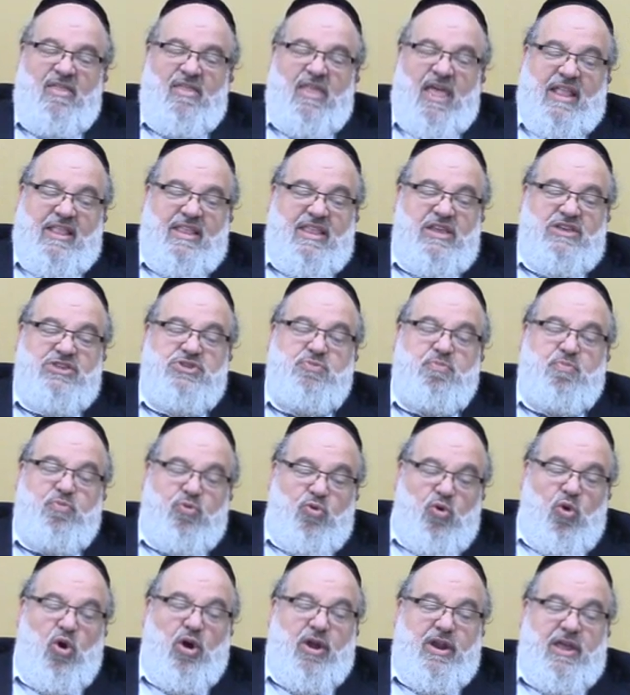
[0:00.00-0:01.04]
that this
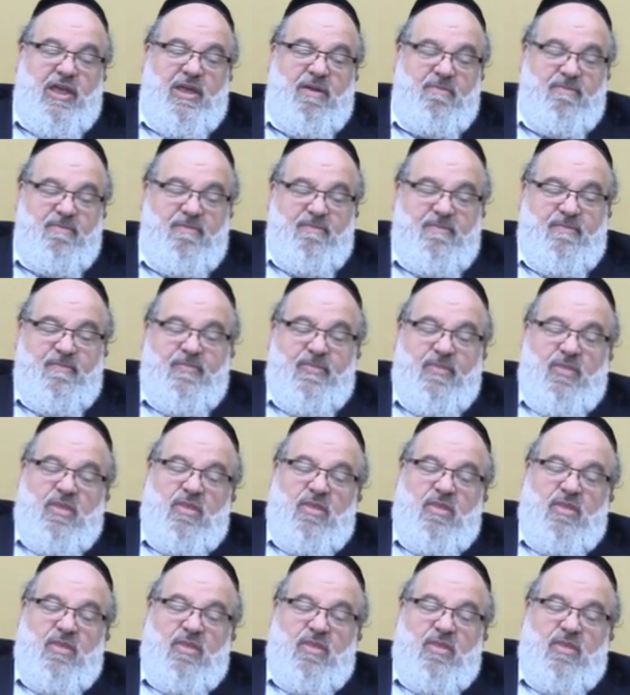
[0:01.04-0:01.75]
brought him